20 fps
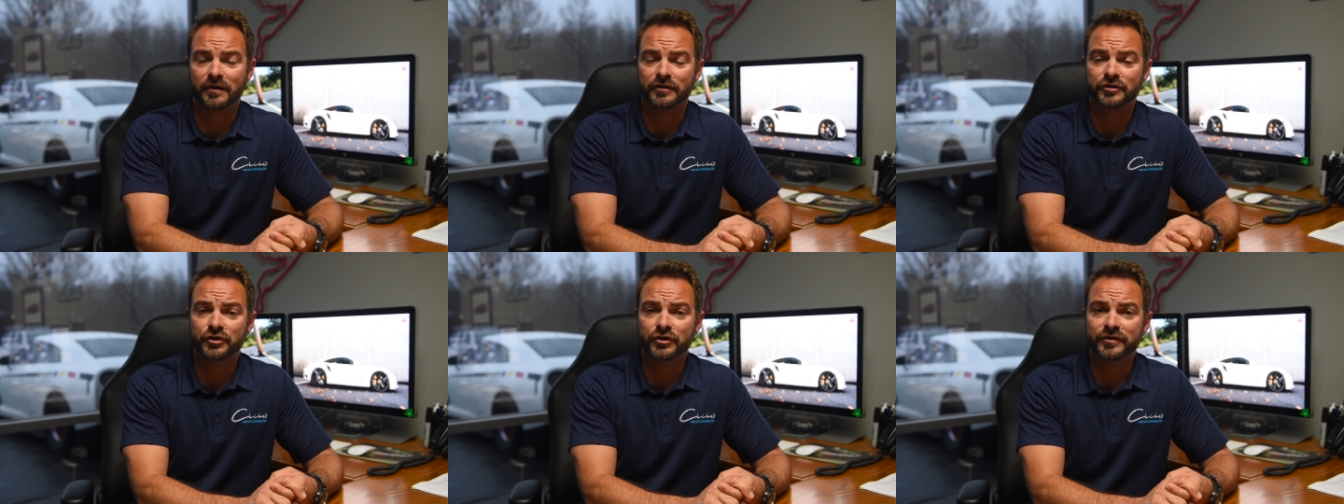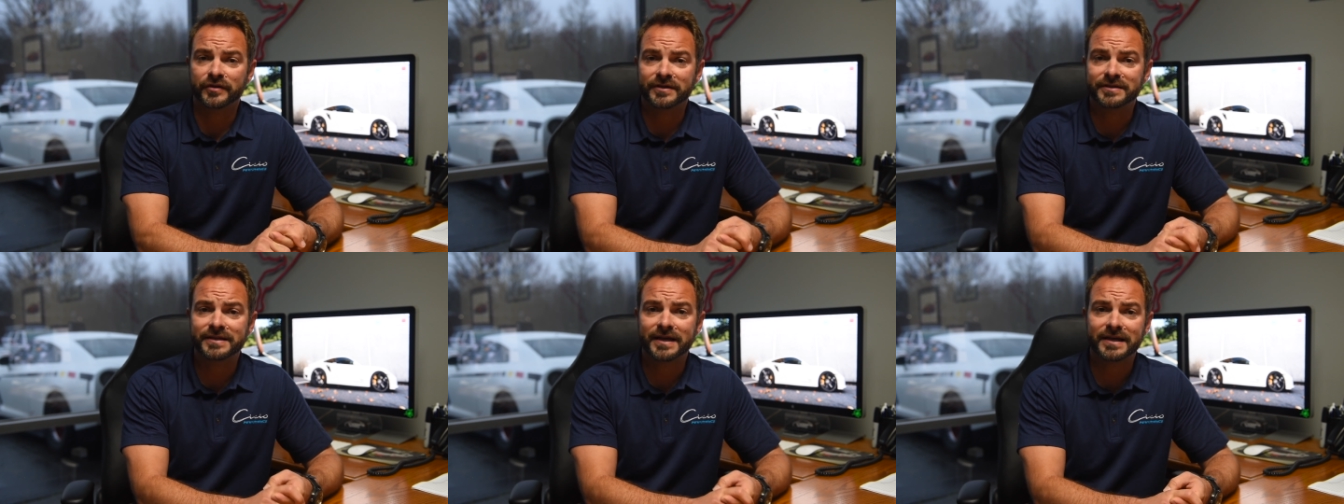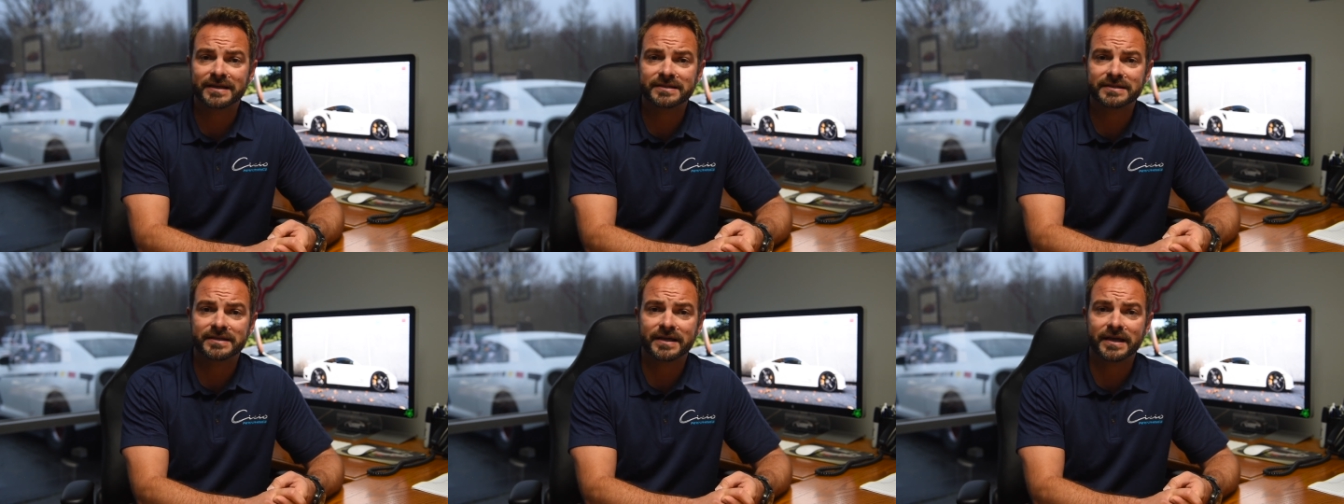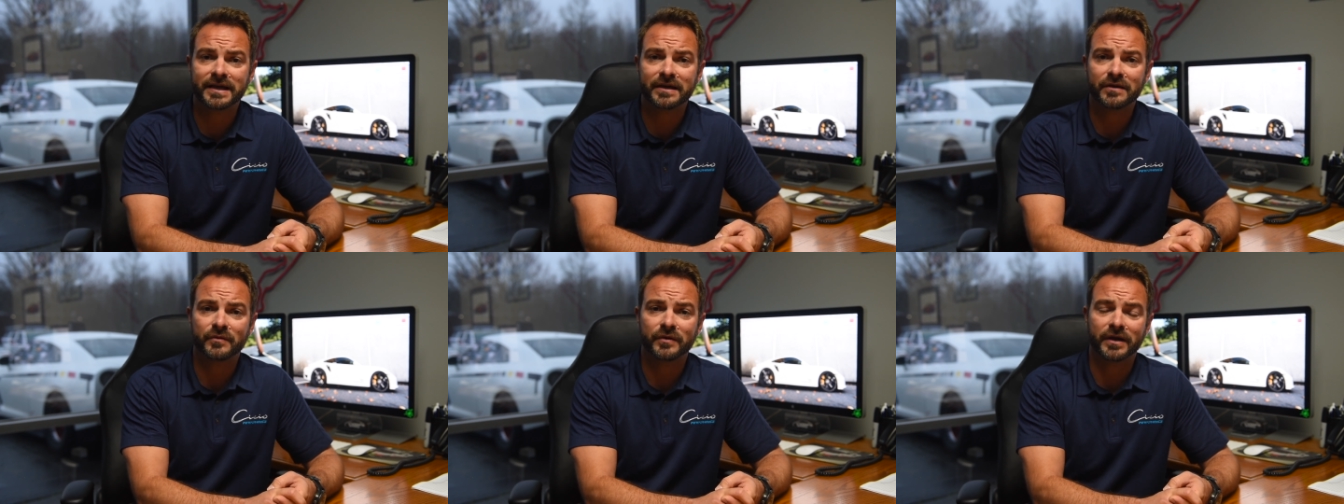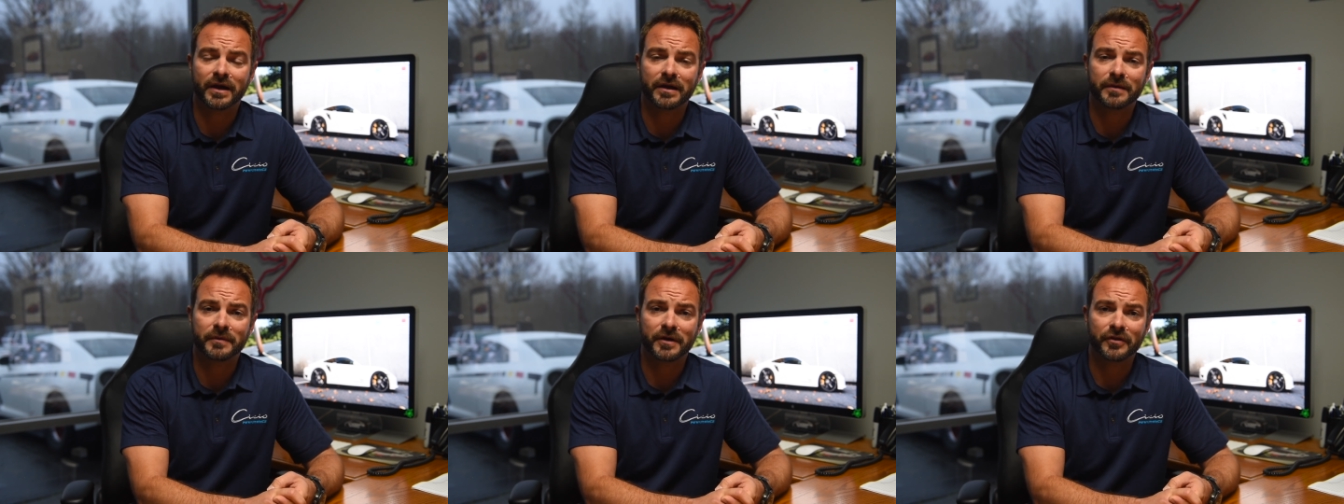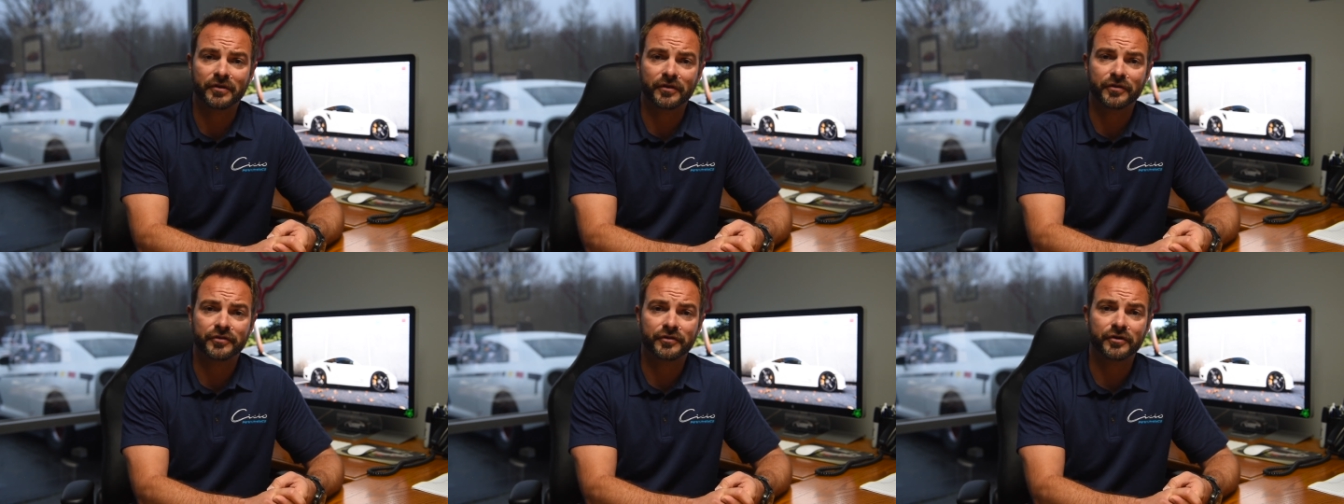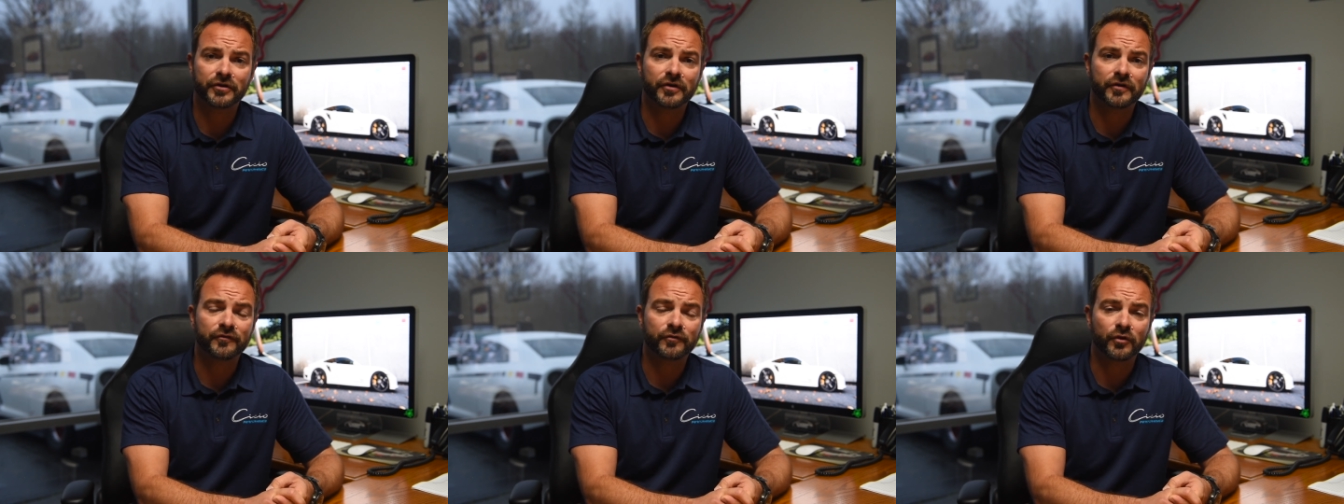during the test day, we got about the
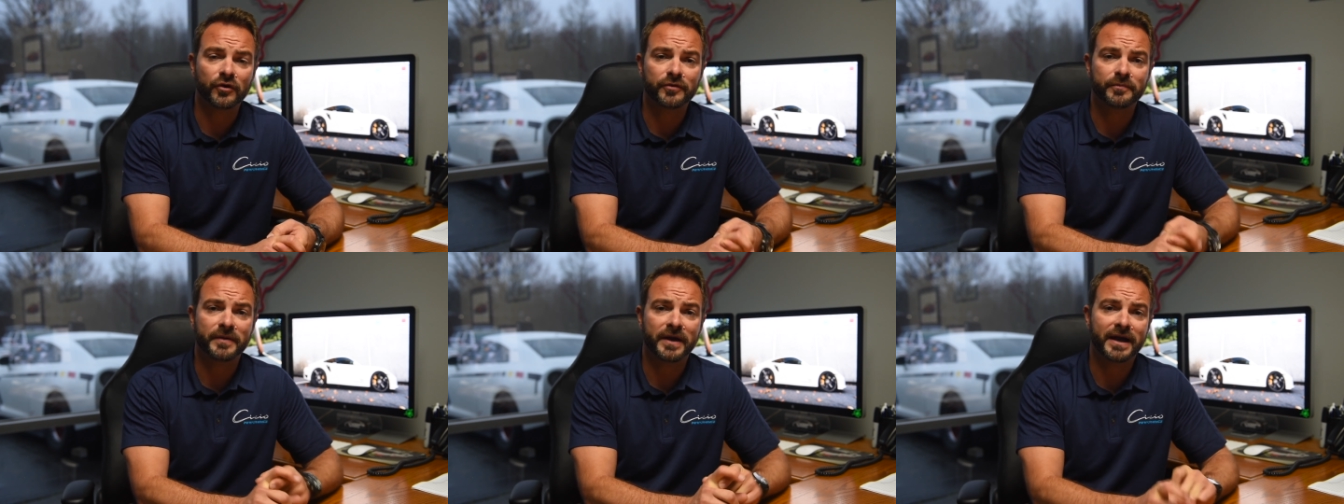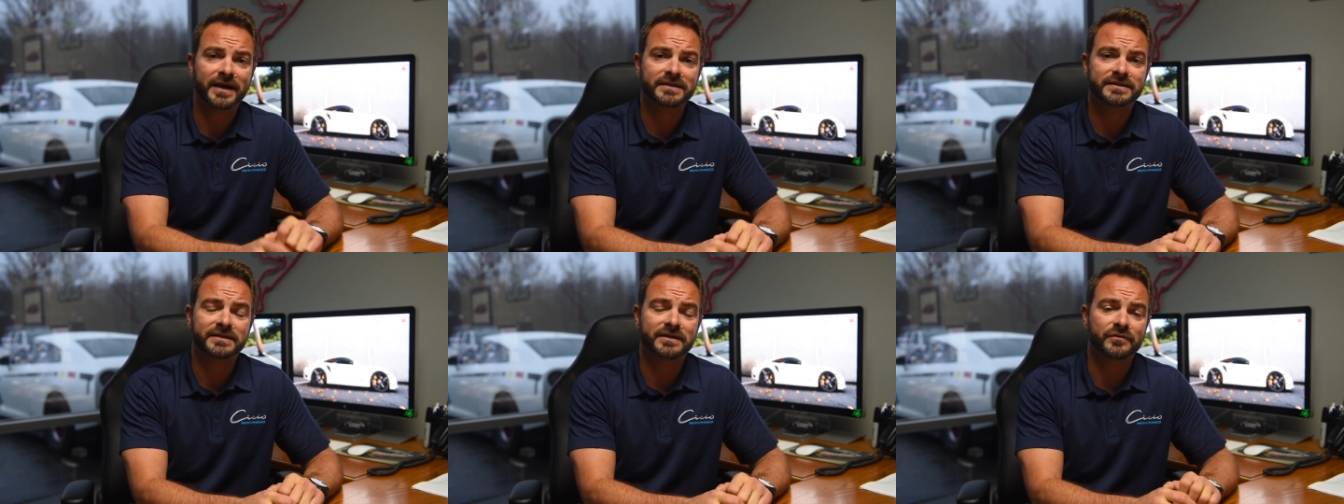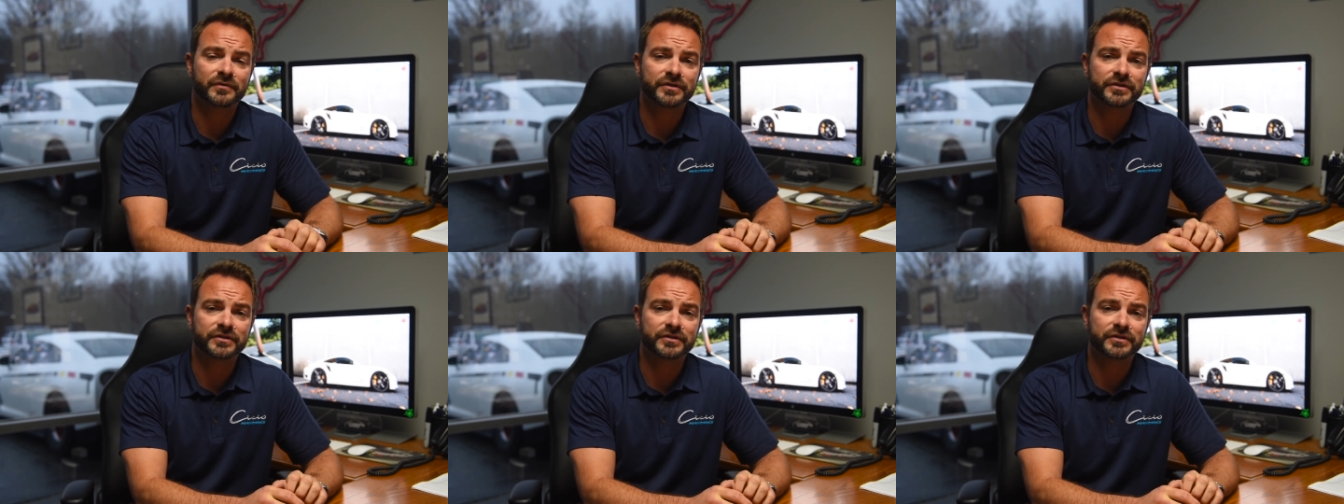3rd or 4th pass in.